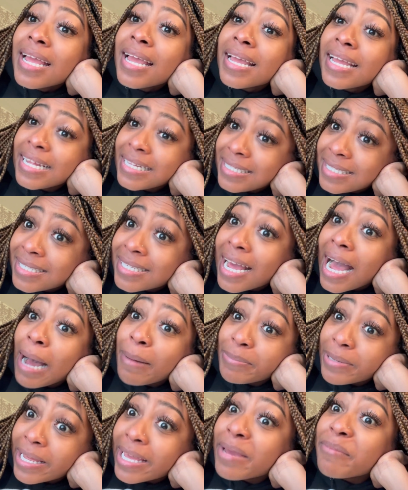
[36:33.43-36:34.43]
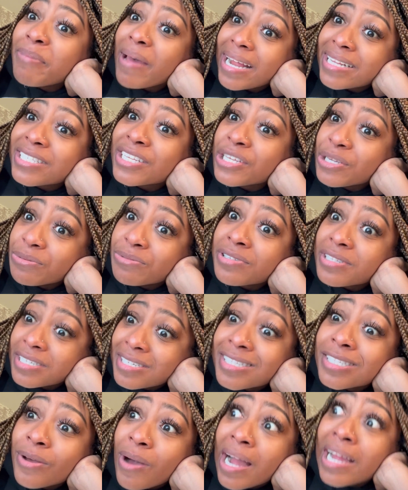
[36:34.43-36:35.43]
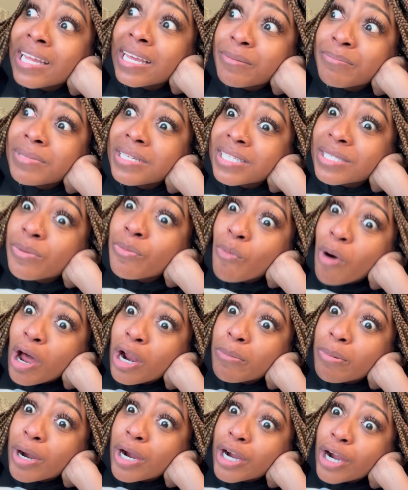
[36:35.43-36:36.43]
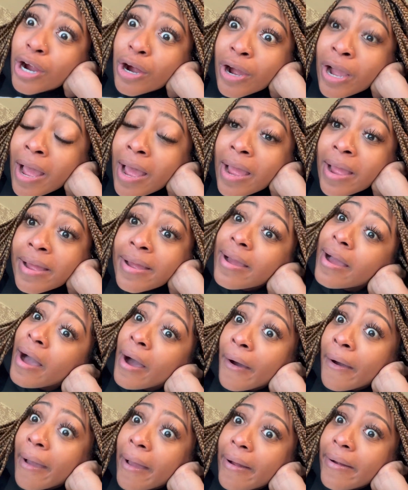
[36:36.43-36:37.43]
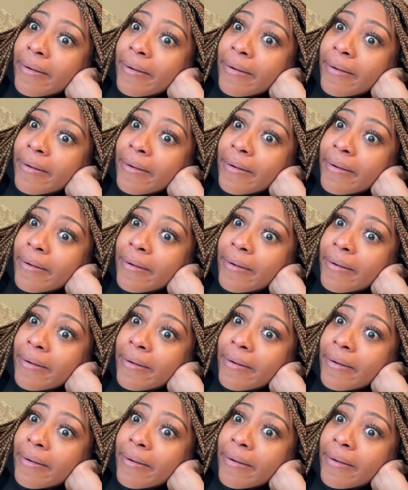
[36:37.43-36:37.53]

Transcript: it's time to get back to Houston so I can give me some Whataburger, okay? Okay.